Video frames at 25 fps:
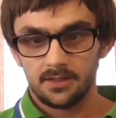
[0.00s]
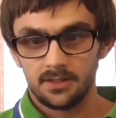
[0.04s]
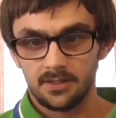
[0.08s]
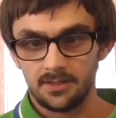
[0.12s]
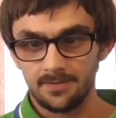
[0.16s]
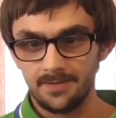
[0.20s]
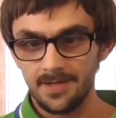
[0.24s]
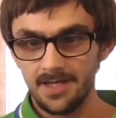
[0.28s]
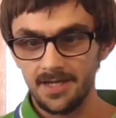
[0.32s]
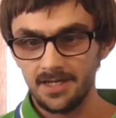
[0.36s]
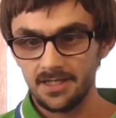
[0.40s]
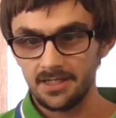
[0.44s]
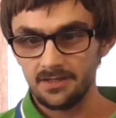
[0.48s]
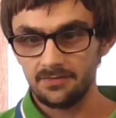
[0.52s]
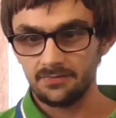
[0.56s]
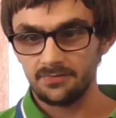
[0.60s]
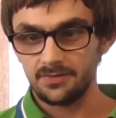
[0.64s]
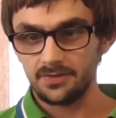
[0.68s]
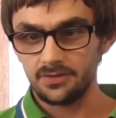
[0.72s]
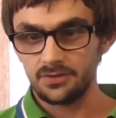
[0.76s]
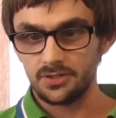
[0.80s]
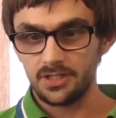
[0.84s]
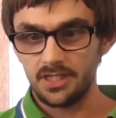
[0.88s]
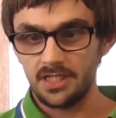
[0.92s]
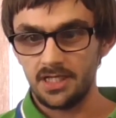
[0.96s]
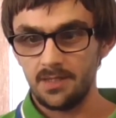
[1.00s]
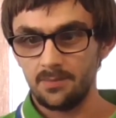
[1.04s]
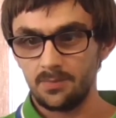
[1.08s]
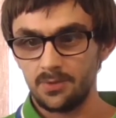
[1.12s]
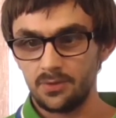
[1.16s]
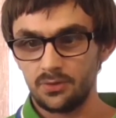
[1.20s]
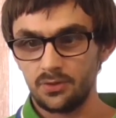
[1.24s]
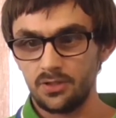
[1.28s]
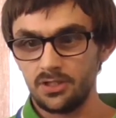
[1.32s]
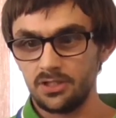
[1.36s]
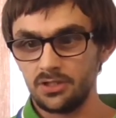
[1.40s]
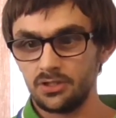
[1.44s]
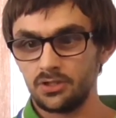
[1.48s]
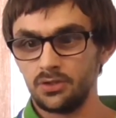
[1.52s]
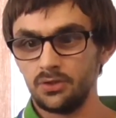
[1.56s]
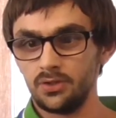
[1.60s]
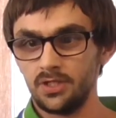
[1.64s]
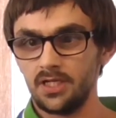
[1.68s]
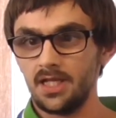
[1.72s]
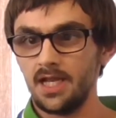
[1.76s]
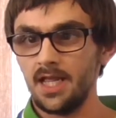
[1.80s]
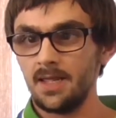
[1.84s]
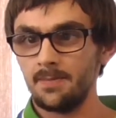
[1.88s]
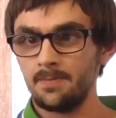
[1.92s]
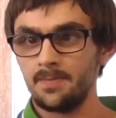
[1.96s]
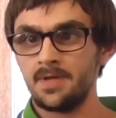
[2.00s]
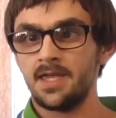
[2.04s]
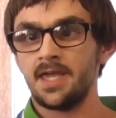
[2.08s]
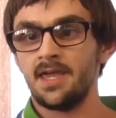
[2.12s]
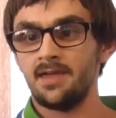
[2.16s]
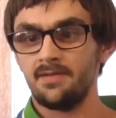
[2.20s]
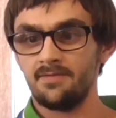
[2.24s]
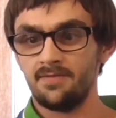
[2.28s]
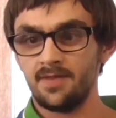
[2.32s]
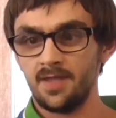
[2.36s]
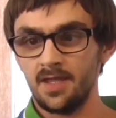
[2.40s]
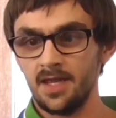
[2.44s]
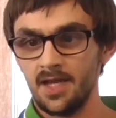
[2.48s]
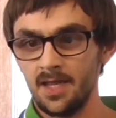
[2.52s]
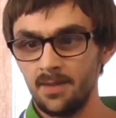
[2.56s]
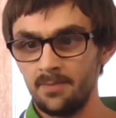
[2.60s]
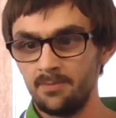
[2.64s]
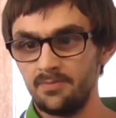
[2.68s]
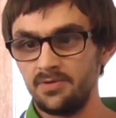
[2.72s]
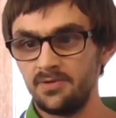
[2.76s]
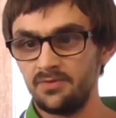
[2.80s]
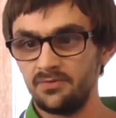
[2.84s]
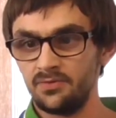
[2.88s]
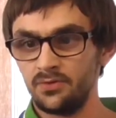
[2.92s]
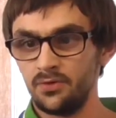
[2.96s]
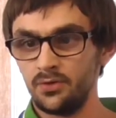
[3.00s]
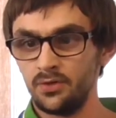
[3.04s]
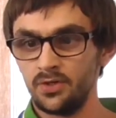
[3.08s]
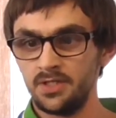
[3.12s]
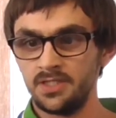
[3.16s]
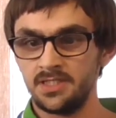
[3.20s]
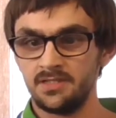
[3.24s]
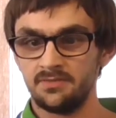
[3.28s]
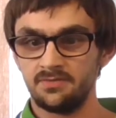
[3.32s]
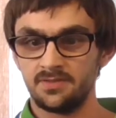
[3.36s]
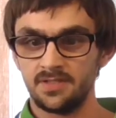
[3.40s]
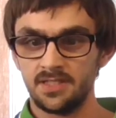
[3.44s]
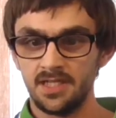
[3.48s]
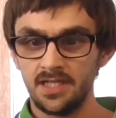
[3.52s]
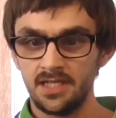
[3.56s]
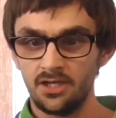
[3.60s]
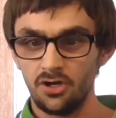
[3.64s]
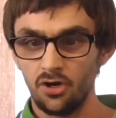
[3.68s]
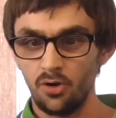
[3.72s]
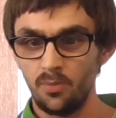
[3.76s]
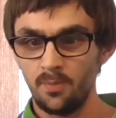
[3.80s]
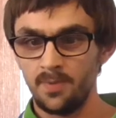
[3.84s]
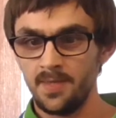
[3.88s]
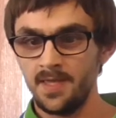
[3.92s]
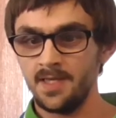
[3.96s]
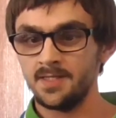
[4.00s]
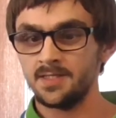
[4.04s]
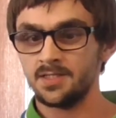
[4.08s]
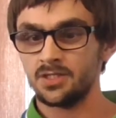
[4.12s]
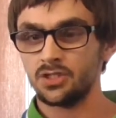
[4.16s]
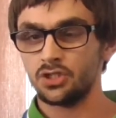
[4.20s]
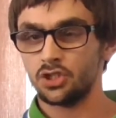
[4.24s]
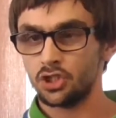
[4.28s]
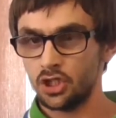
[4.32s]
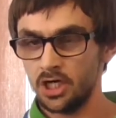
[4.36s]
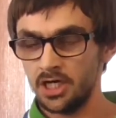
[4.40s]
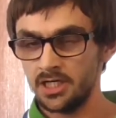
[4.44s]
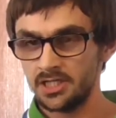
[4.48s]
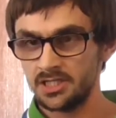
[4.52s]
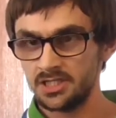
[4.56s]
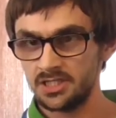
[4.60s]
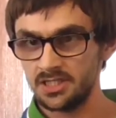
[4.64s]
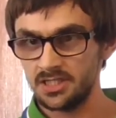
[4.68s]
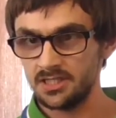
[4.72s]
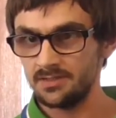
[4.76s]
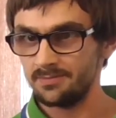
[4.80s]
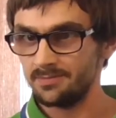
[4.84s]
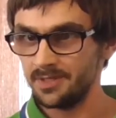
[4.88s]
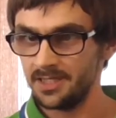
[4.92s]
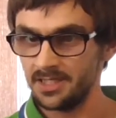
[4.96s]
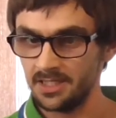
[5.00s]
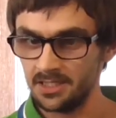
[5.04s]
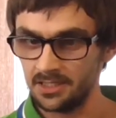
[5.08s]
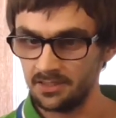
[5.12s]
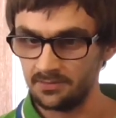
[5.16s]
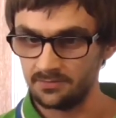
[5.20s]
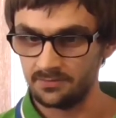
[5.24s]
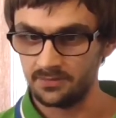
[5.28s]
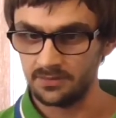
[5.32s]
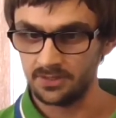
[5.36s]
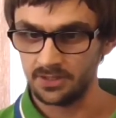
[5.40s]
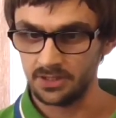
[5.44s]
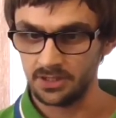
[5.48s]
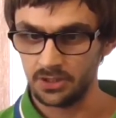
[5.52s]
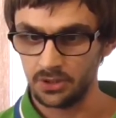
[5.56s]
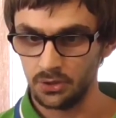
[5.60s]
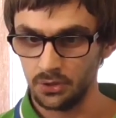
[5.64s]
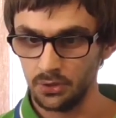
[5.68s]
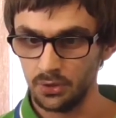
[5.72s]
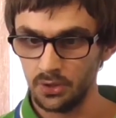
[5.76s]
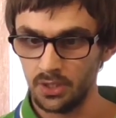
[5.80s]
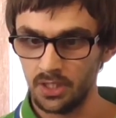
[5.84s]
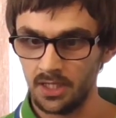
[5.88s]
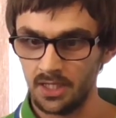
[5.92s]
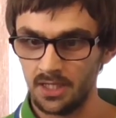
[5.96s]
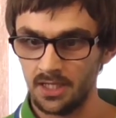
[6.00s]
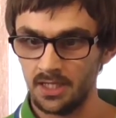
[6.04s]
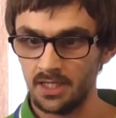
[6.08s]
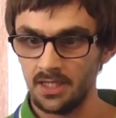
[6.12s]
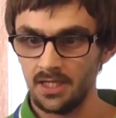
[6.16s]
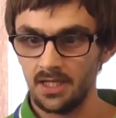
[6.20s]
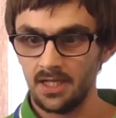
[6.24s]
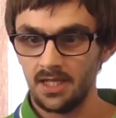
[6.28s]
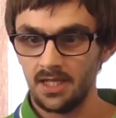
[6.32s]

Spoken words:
The main difference really between recording an MKV and MP4 is if, say, OBS crashed in the middle of a recording,